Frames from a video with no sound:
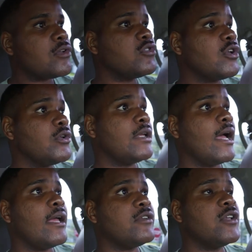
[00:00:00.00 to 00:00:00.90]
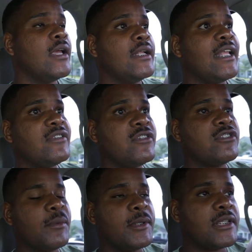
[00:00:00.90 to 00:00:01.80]
So you guys, that's just
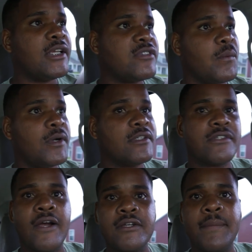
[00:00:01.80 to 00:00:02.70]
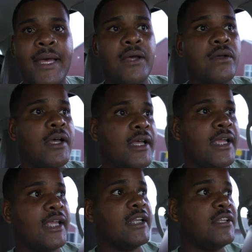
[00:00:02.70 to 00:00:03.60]
some of the things I wanted to talk about
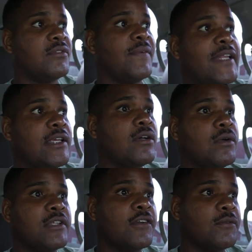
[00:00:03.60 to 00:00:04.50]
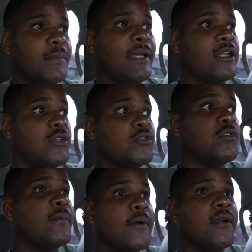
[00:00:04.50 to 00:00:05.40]
in this video in terms of being a
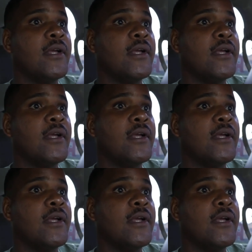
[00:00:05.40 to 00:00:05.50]
YouTuber.